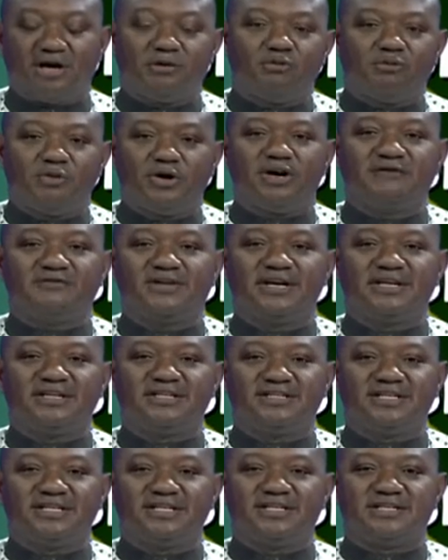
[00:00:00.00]
Wherever
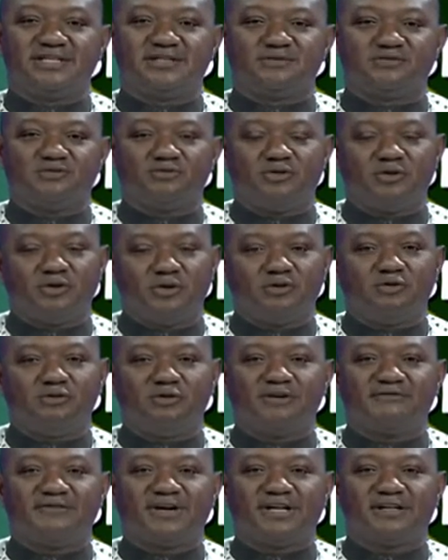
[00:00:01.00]
it is,
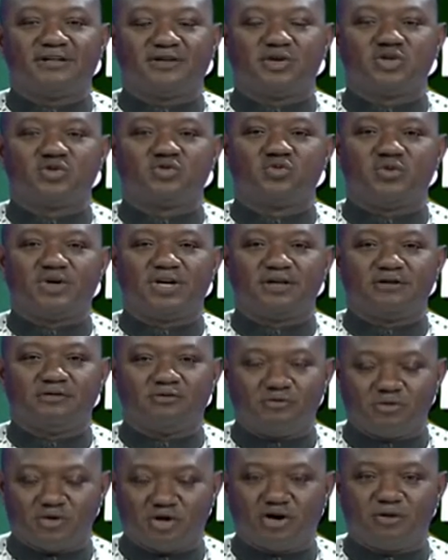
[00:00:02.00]
whoever does well
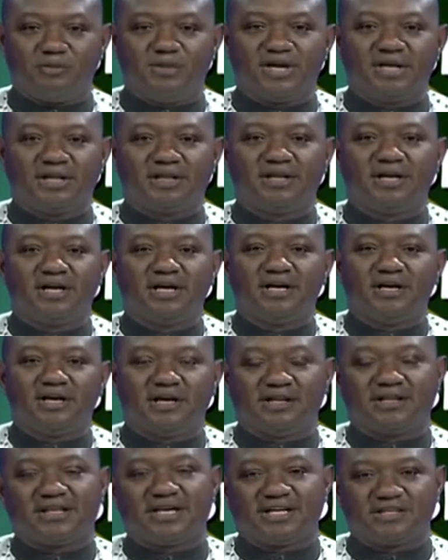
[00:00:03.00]
will commend
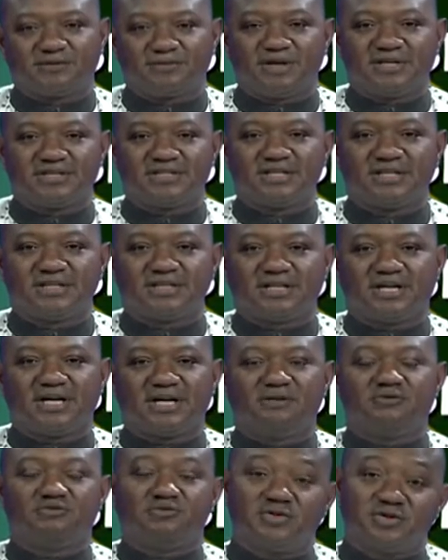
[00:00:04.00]
that person.
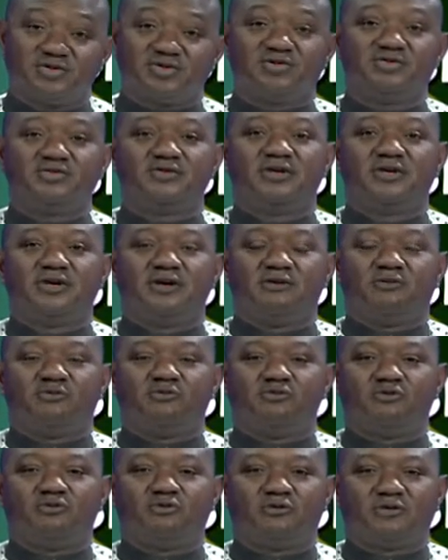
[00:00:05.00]
And we also
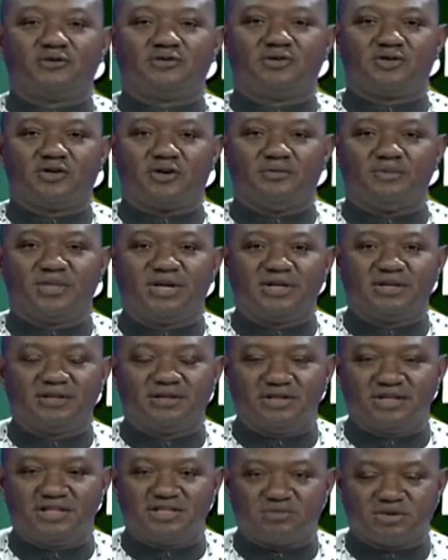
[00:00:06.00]
want to commend
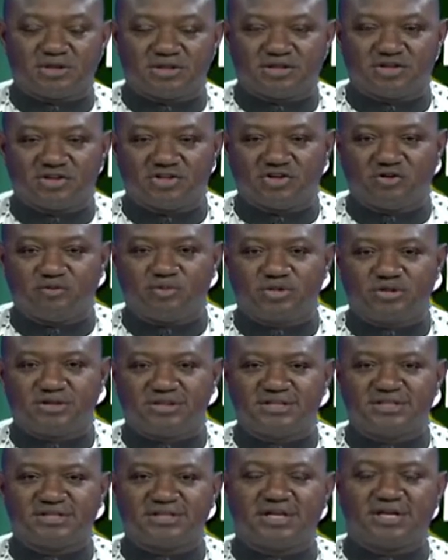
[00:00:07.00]
the Inspector General of
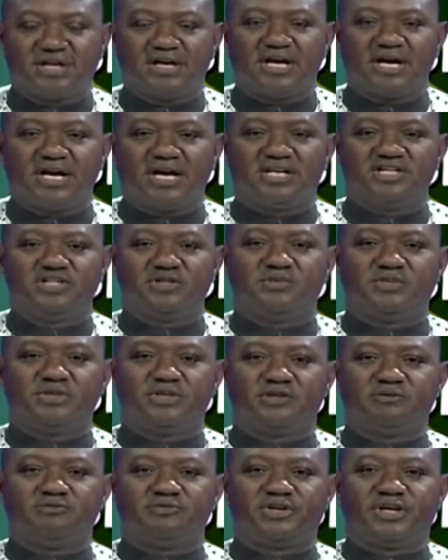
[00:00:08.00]
Police,
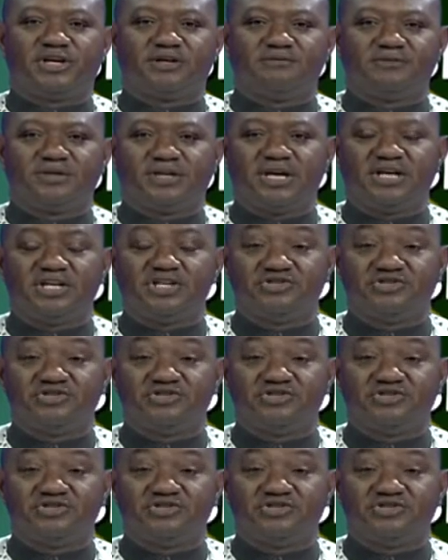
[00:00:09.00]
IGP Ibrahim K.